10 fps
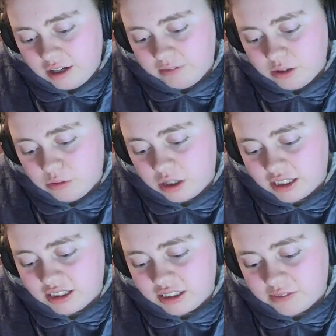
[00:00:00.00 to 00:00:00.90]
After
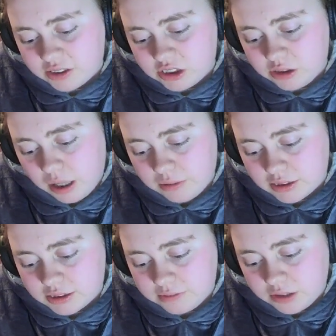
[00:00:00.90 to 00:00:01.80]
walking for two
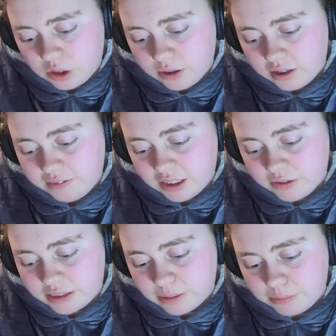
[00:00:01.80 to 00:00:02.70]
hours
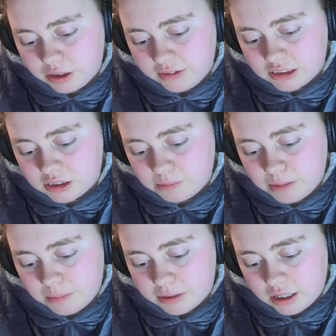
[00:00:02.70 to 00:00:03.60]
following a blurry time
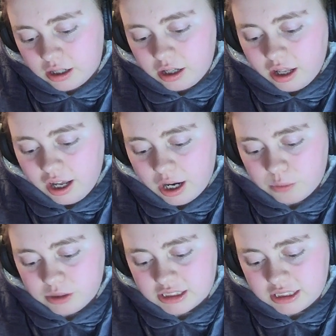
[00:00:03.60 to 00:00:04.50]
map that
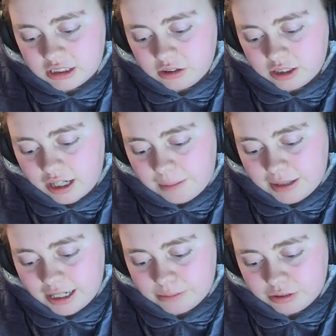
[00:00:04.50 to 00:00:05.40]
a whistling
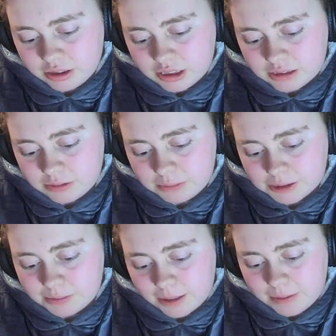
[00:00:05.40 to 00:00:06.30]
Unagami had produced from
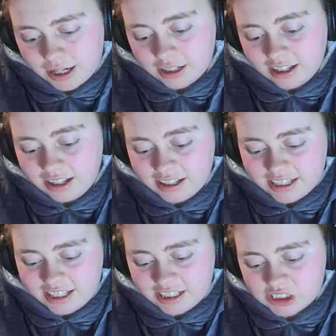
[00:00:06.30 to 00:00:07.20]
his backpack,
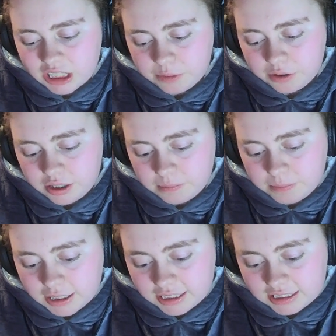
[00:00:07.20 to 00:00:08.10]
he and Jay were in,
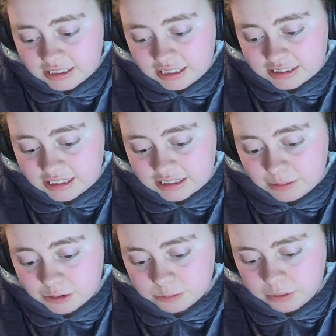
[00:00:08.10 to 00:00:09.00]
back in the exact
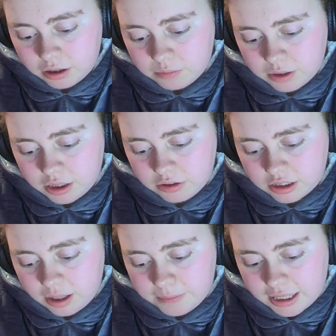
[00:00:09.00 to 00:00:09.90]
same spot where
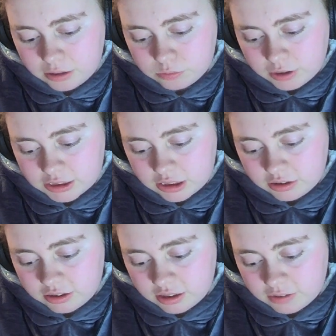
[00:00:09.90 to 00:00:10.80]
Unagami had
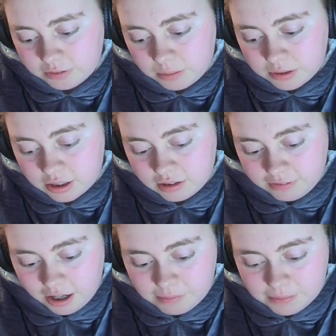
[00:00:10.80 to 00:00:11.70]
rescued the farmer,
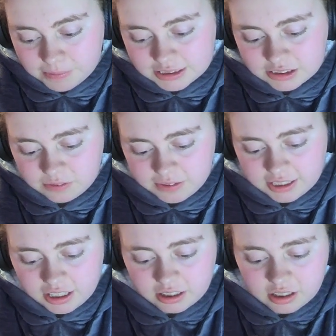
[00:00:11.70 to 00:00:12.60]
former Master of
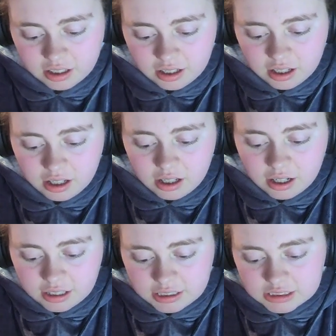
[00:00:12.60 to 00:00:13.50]
Lightning.
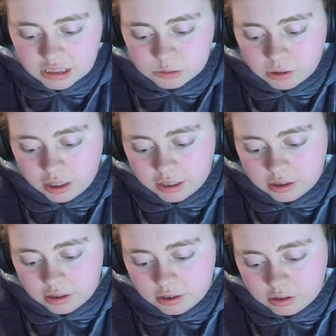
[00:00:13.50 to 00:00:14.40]
At least that's what I, th-
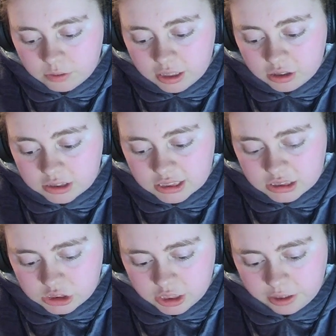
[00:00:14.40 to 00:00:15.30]
what I looked at
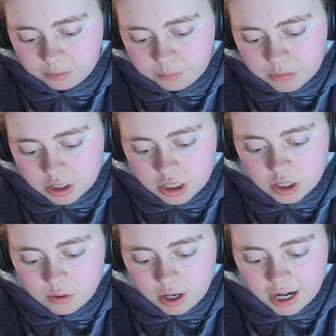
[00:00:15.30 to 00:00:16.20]
to Jay,
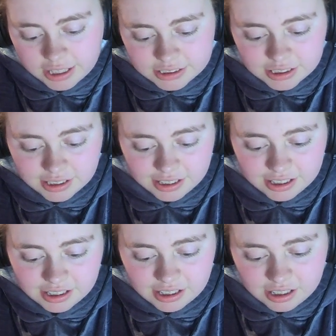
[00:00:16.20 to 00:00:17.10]
who had,
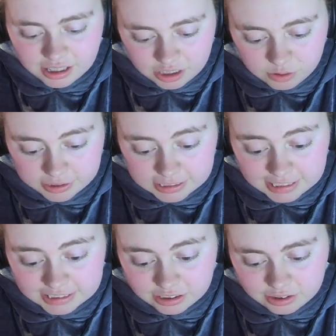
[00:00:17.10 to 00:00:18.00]
who had
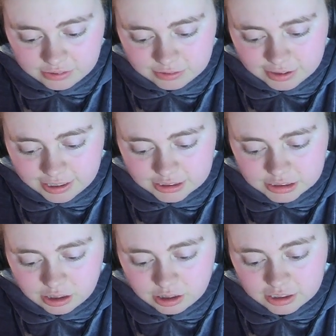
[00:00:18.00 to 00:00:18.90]
had enough and
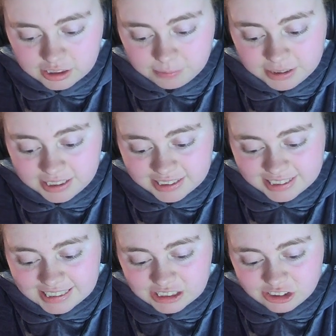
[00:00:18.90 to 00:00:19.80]
stopped stopping
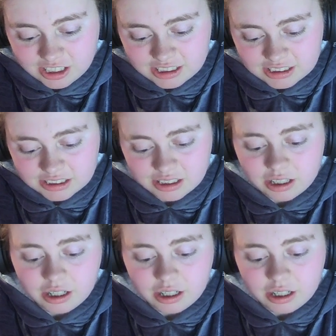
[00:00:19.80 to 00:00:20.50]
in his tracks.